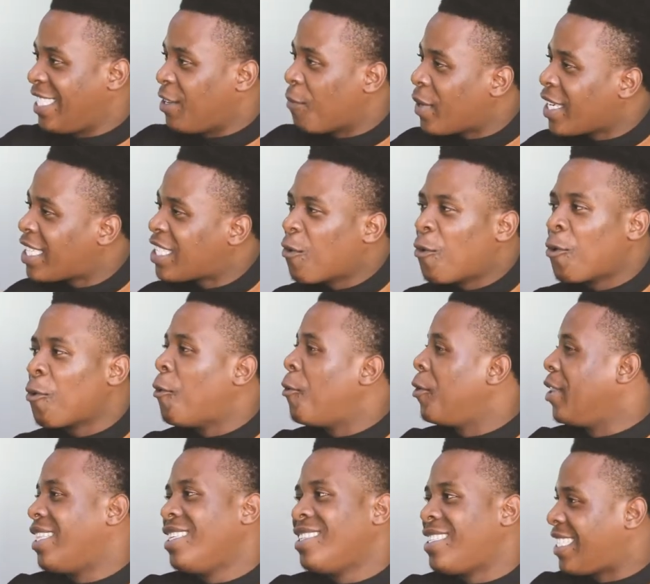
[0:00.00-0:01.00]
debating on
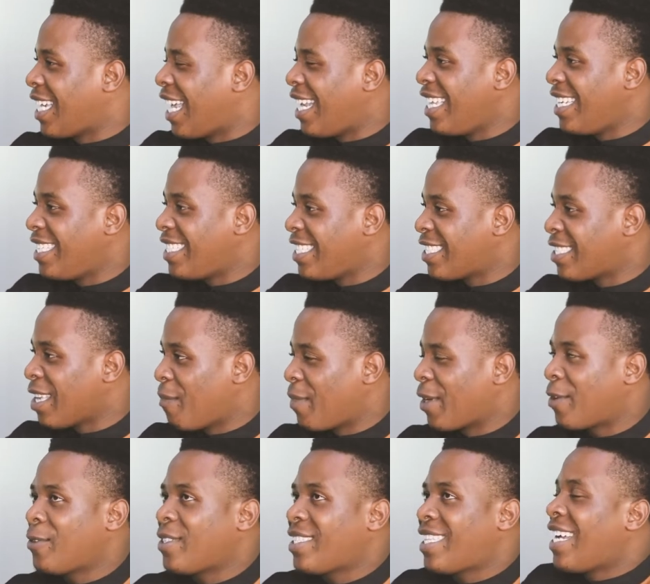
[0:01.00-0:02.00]
all these challenges,
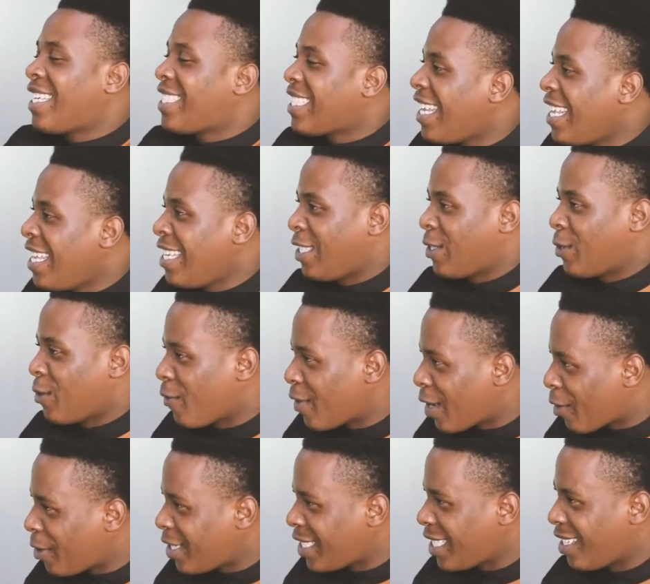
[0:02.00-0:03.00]
because they are challenges of
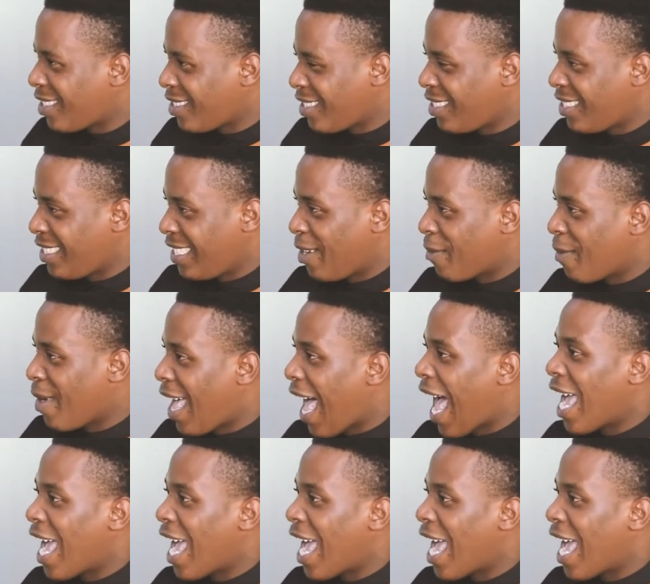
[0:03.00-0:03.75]
a rotten system.